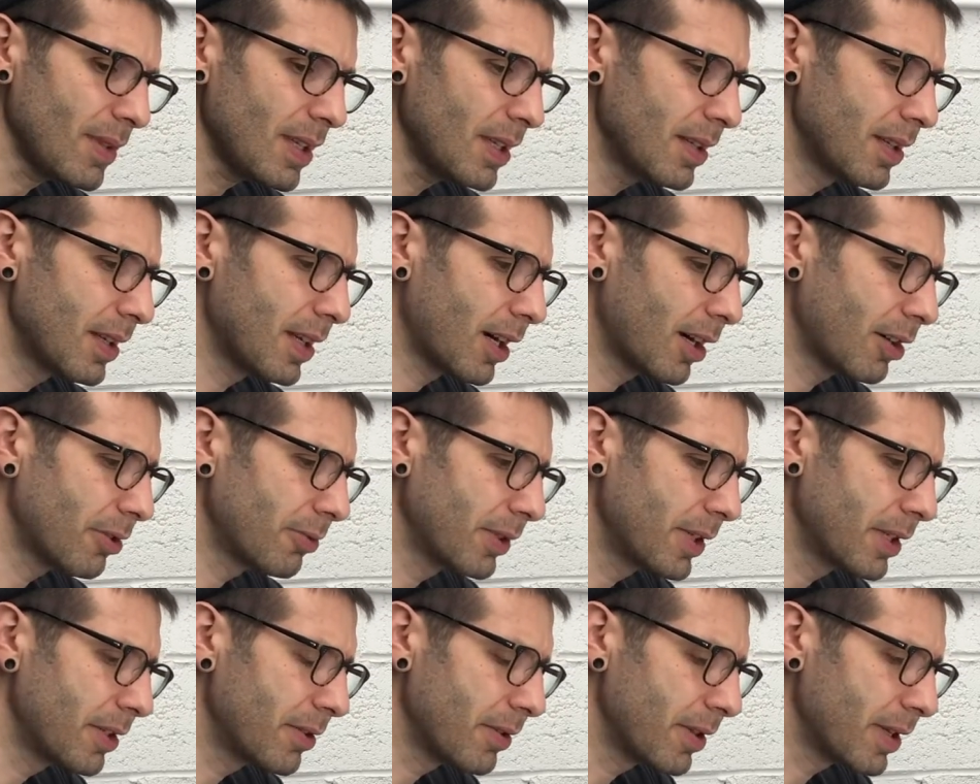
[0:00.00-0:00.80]
The card
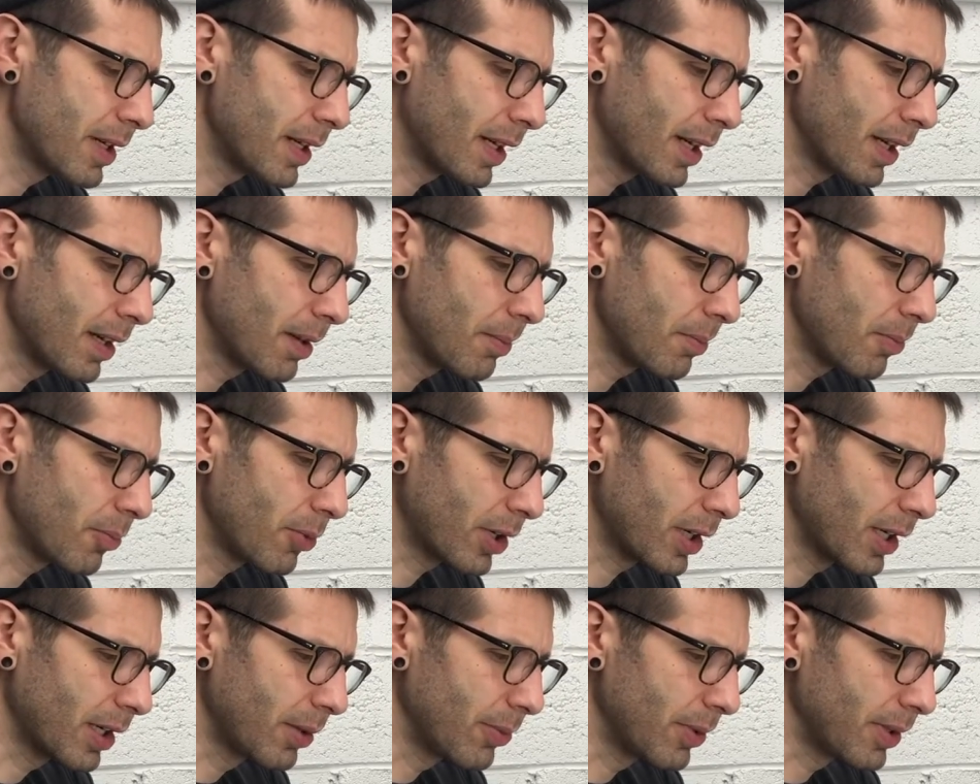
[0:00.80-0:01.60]
reader that I am
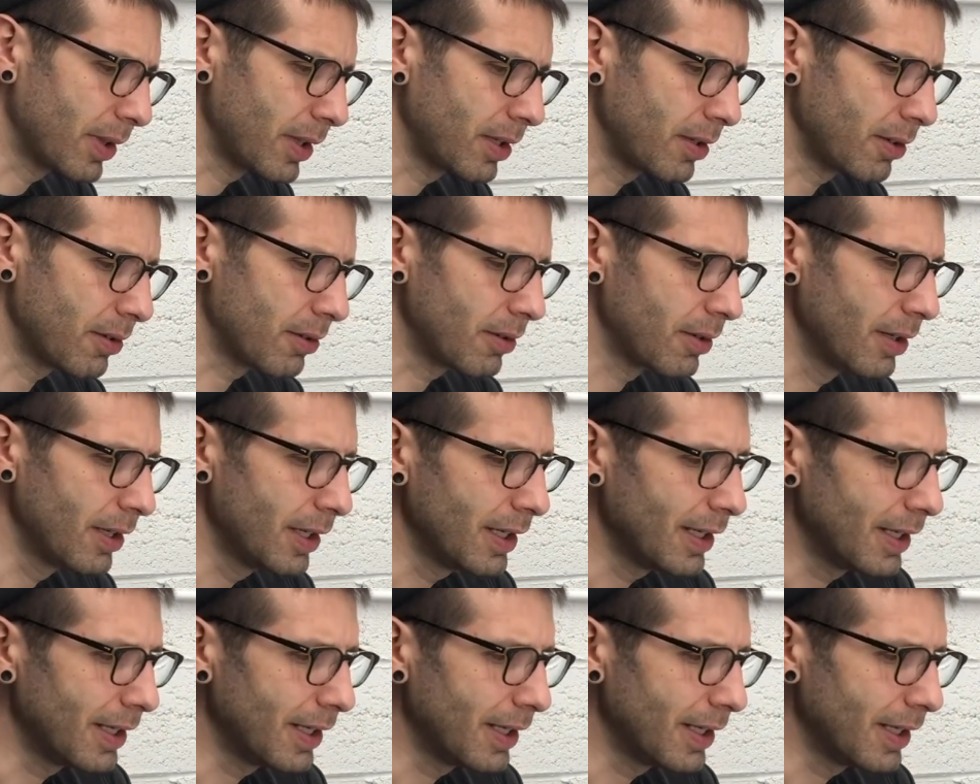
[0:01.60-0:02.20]
working with here